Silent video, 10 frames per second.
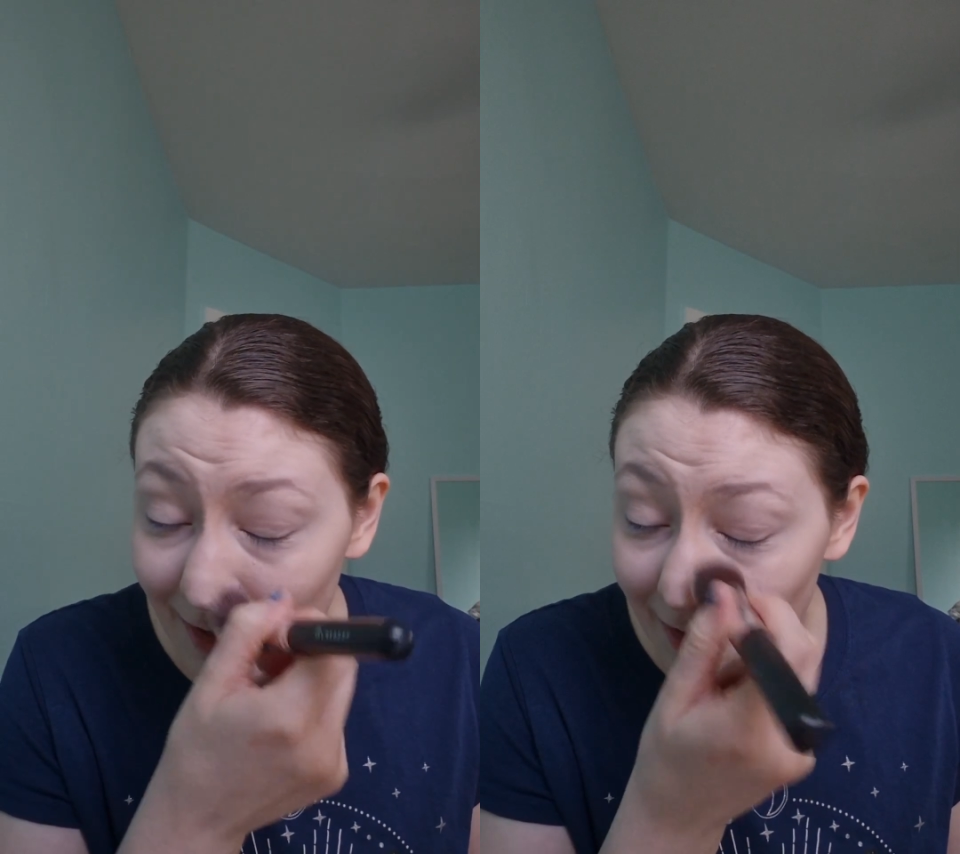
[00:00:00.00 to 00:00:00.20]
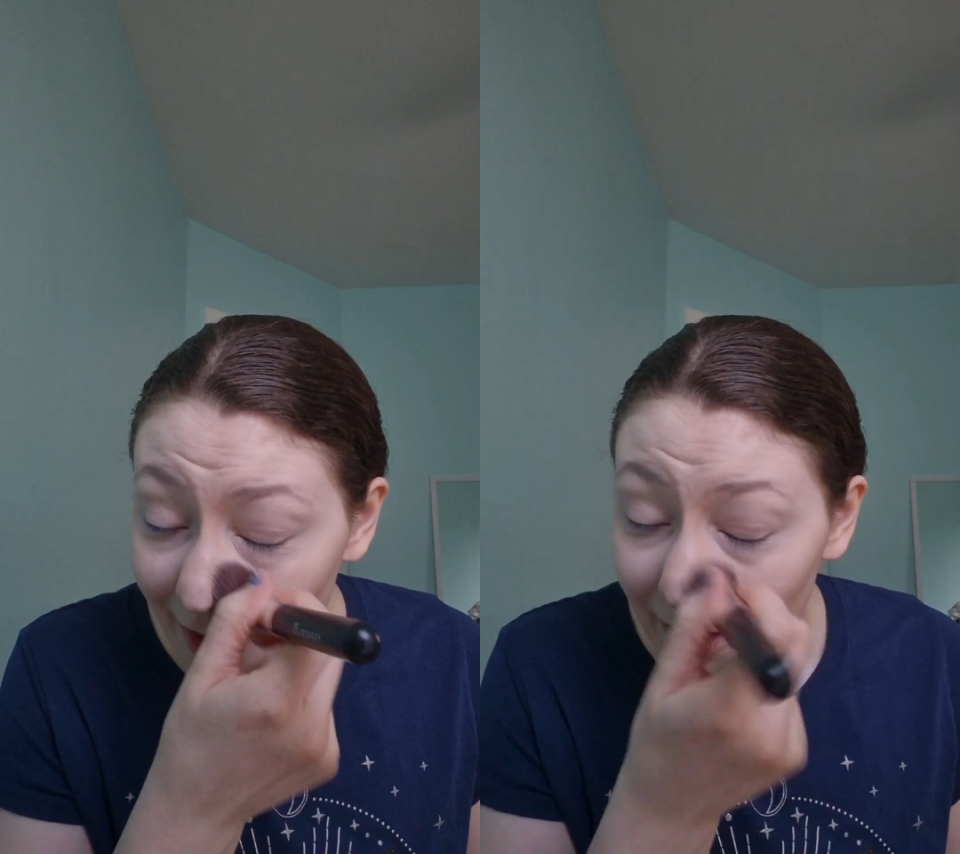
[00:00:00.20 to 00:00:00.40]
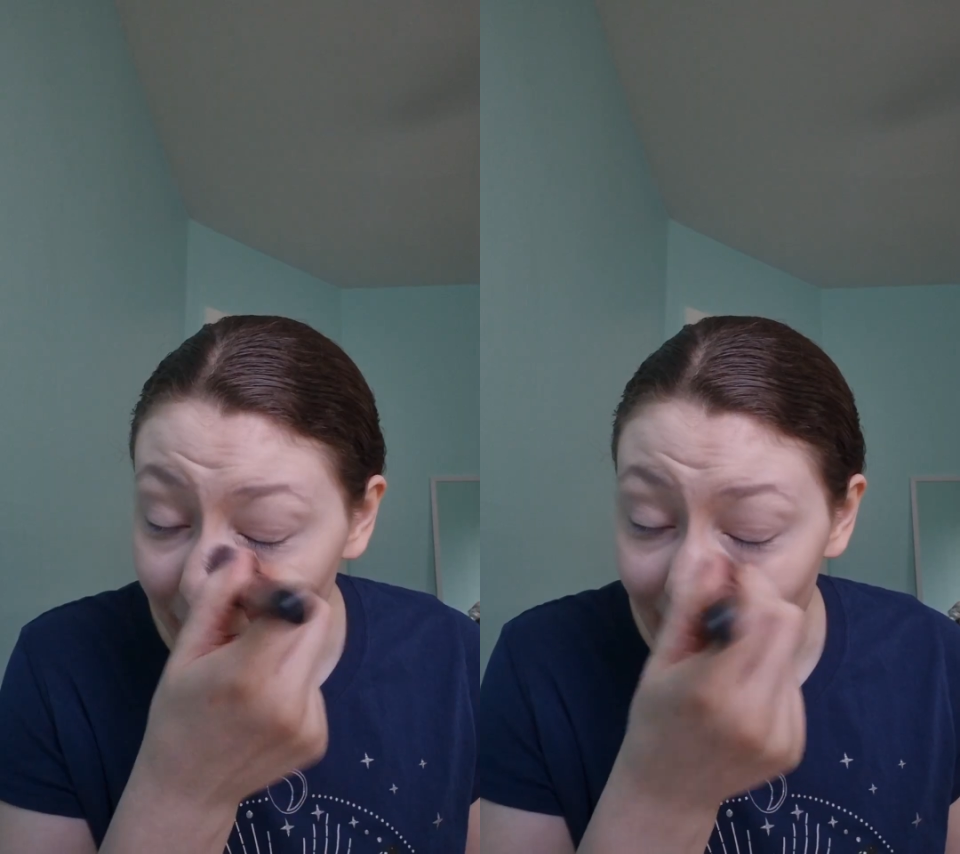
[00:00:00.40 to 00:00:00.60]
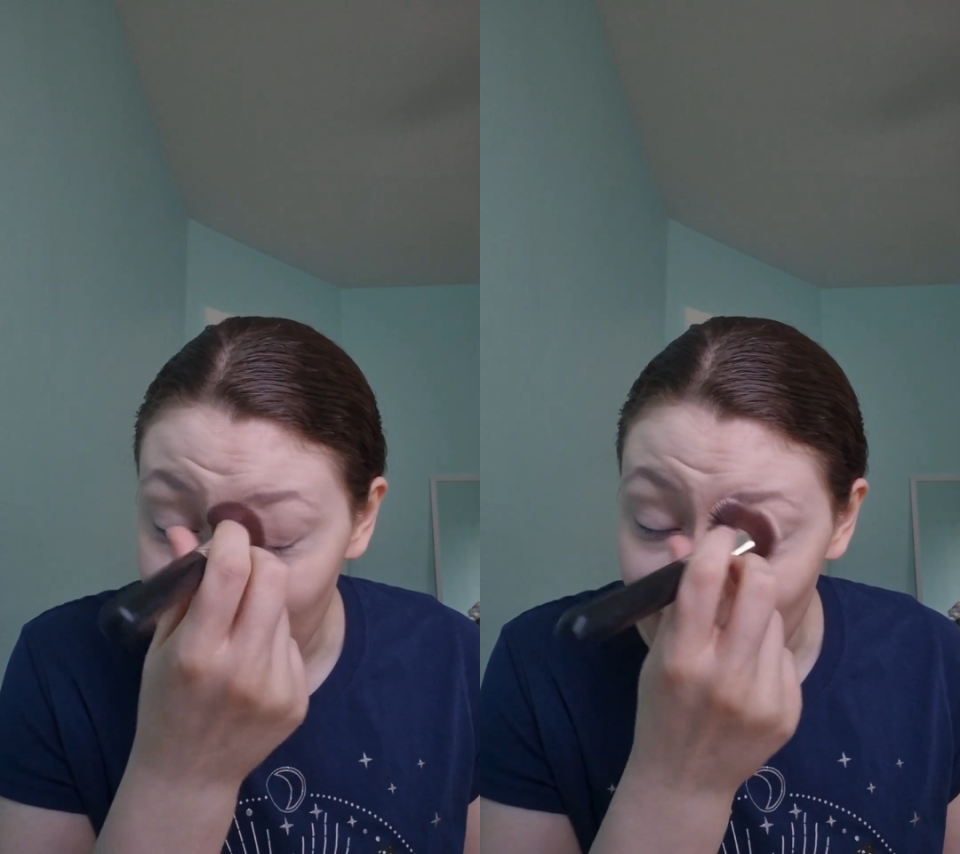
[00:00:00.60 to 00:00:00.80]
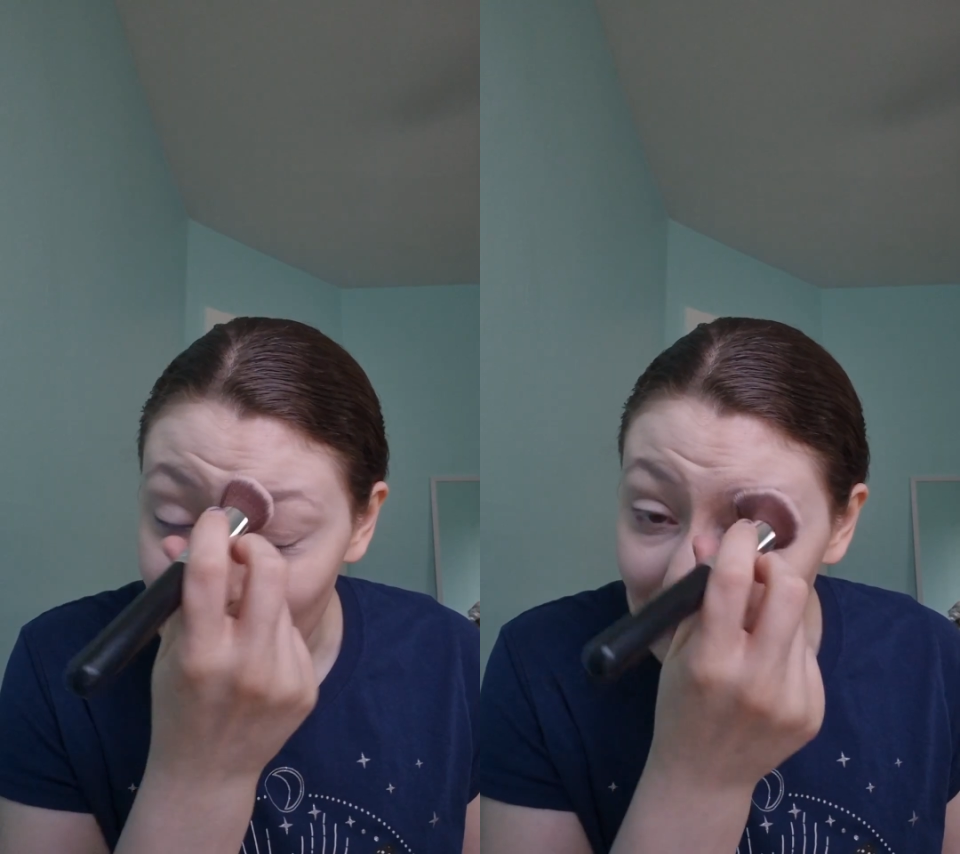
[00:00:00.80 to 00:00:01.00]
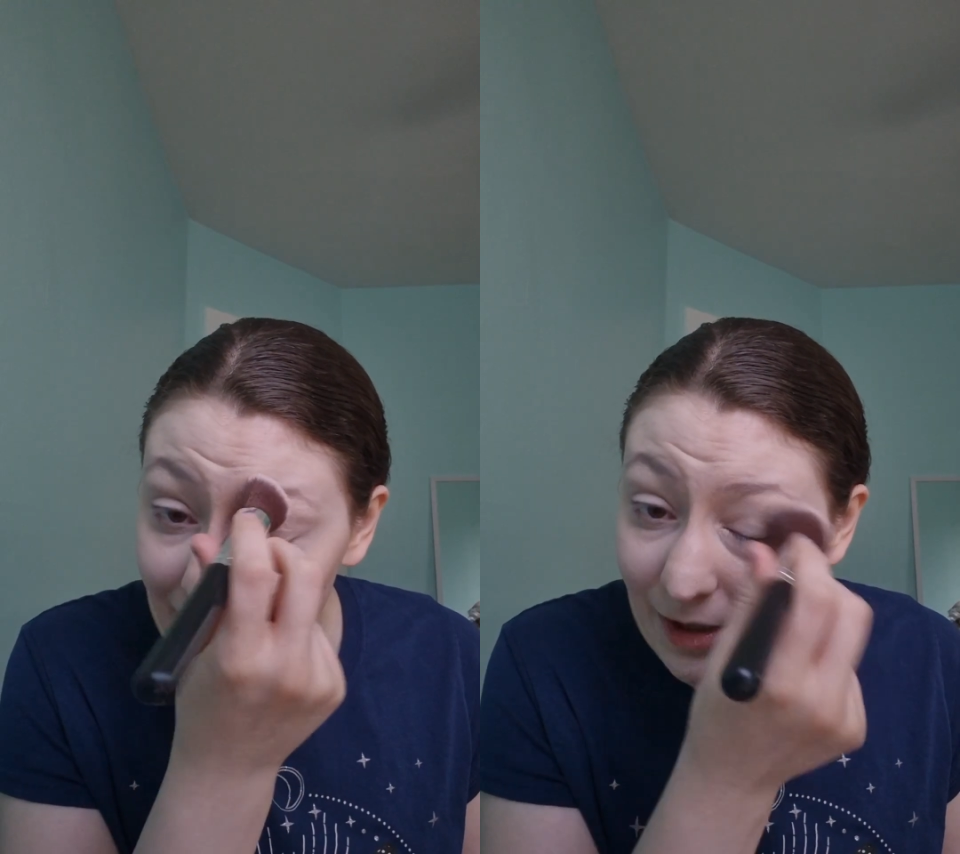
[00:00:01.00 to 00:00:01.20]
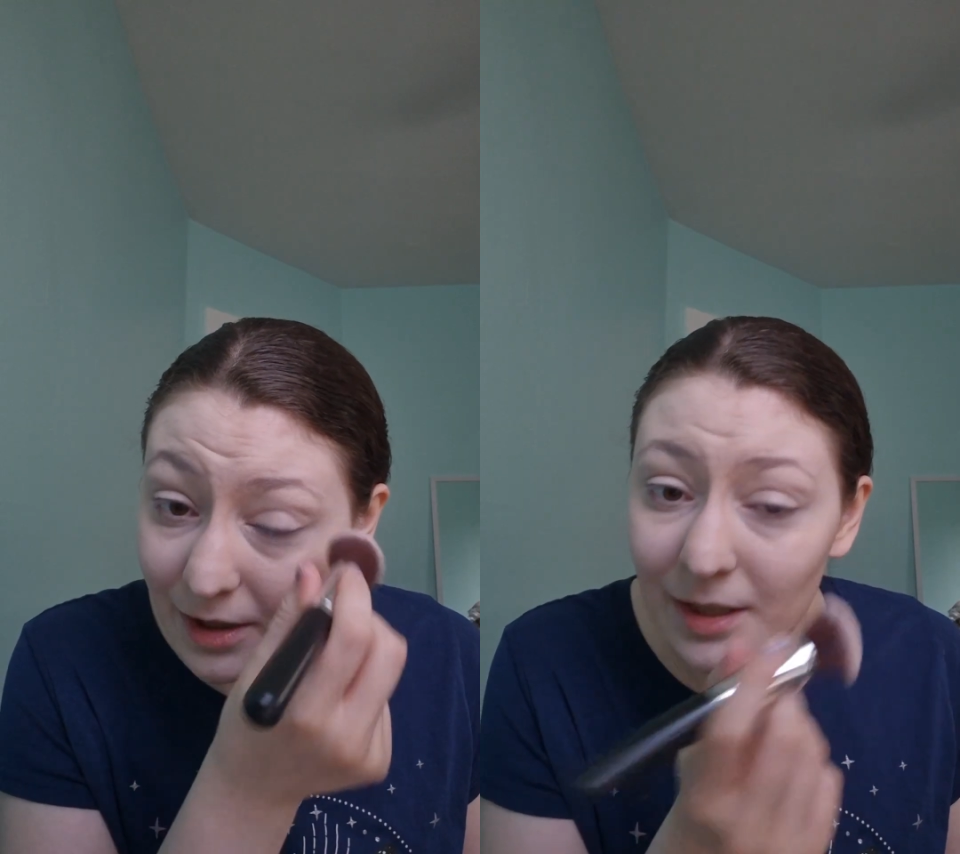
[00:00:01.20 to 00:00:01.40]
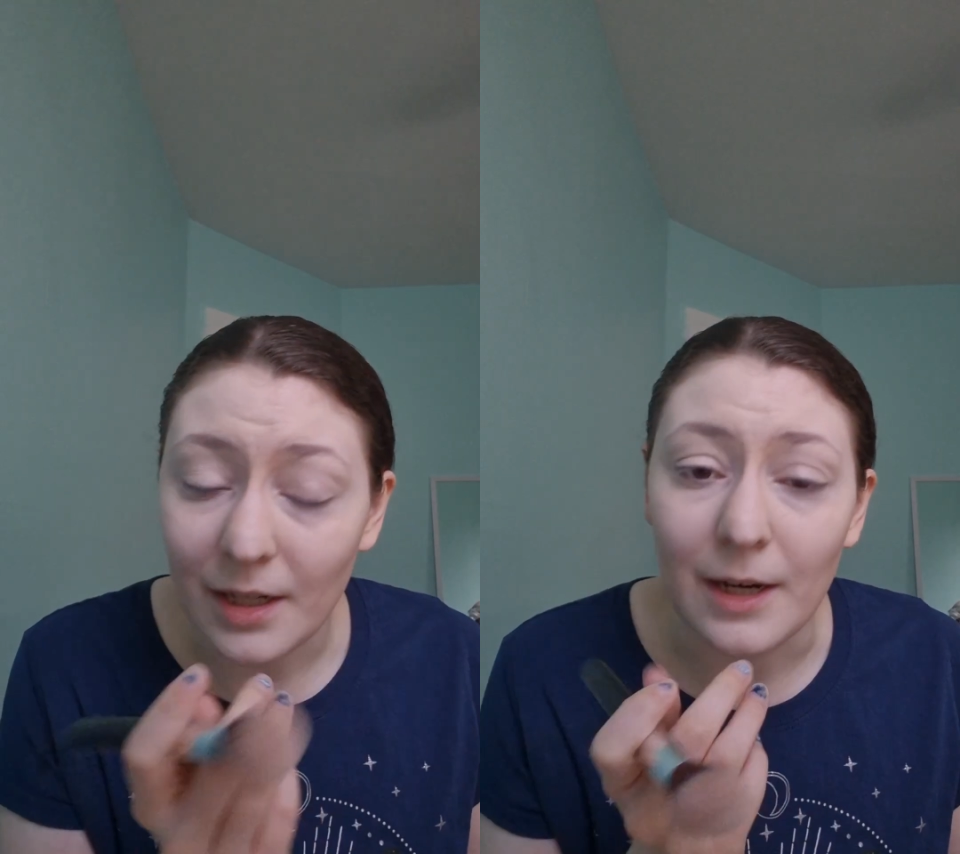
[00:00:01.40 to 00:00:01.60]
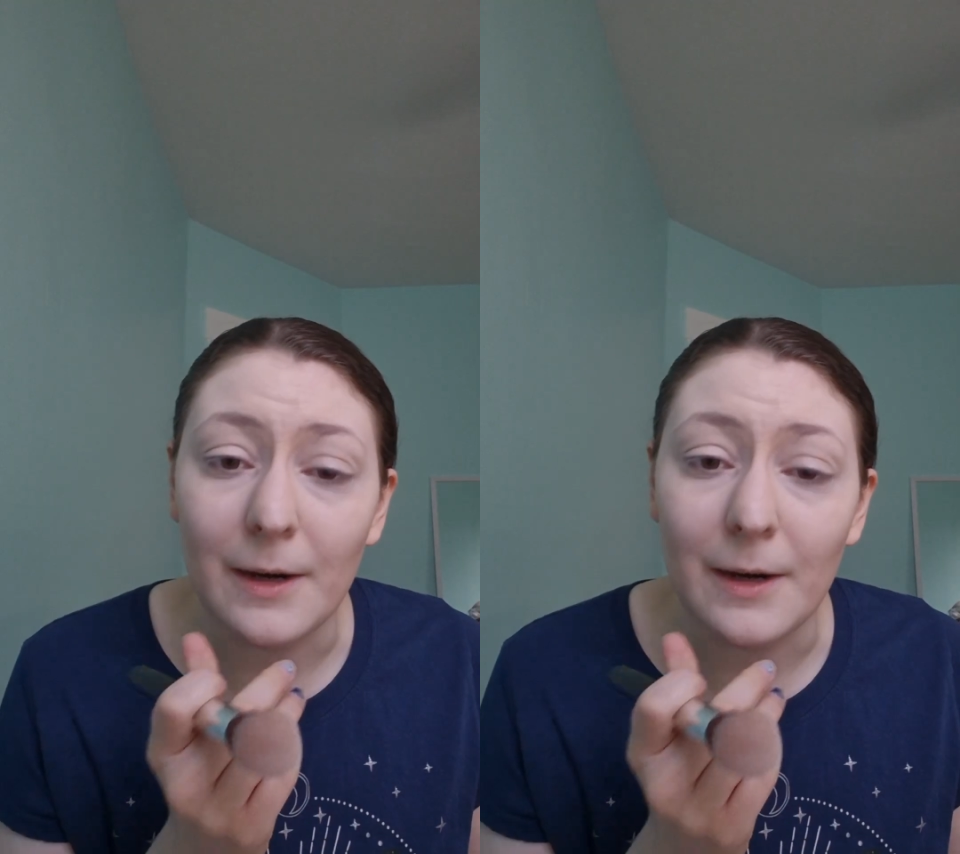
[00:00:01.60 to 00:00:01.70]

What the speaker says: a lot of the places that I look,